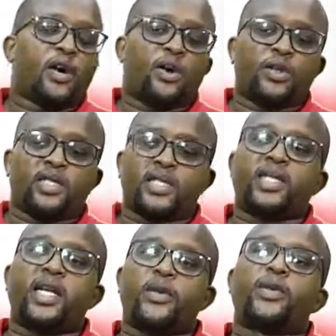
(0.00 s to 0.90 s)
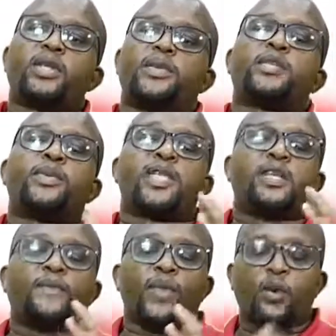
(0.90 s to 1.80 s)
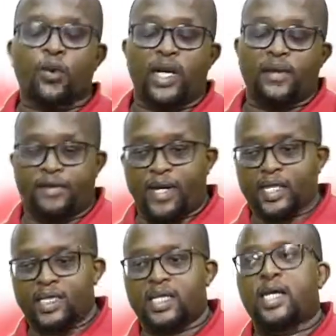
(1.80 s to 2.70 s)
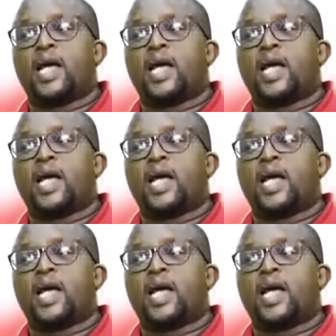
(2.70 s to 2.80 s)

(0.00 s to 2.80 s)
or just any rhythm that's beating really fast.